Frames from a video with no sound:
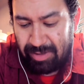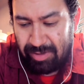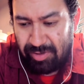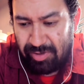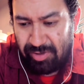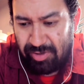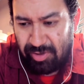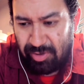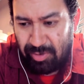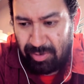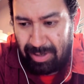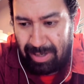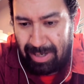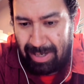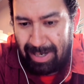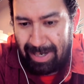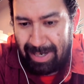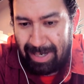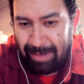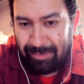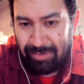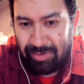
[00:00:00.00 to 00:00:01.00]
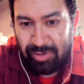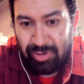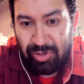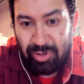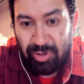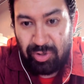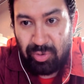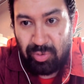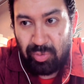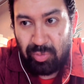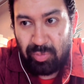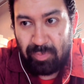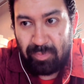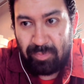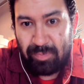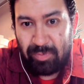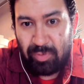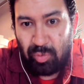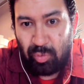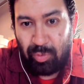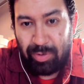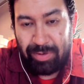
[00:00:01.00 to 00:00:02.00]
So I have to go
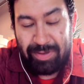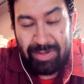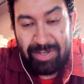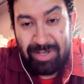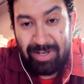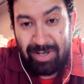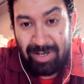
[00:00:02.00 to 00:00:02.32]
with the